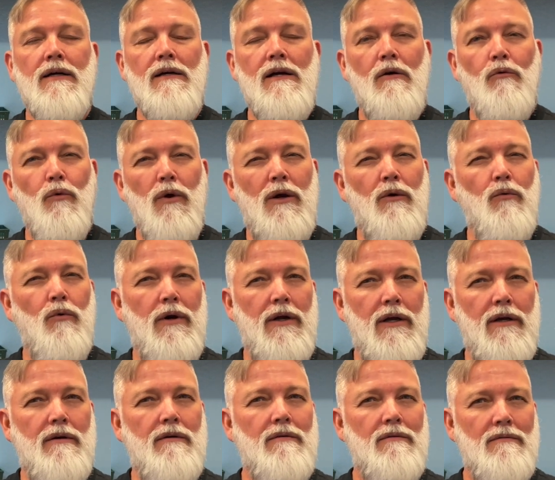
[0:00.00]
and I'll
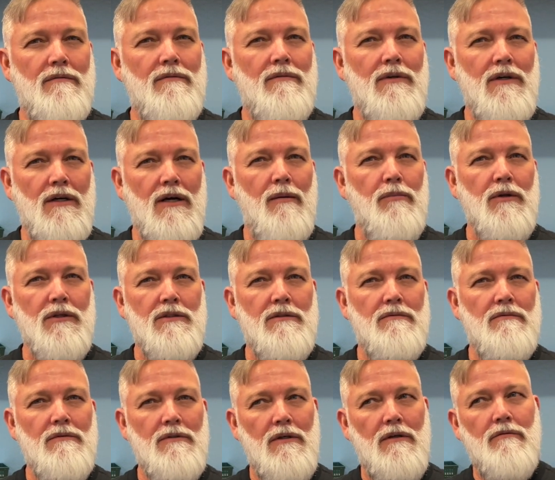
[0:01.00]
reread a couple
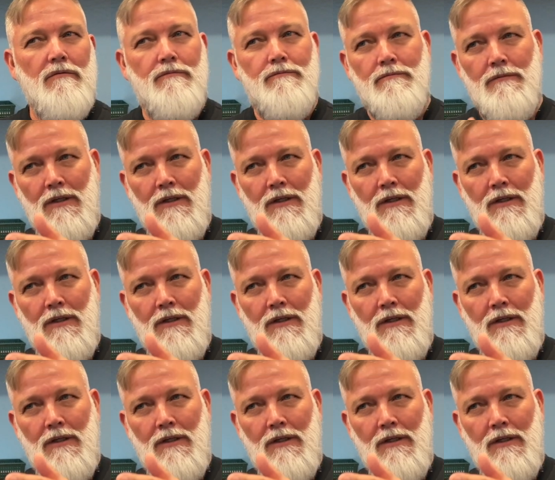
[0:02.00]
of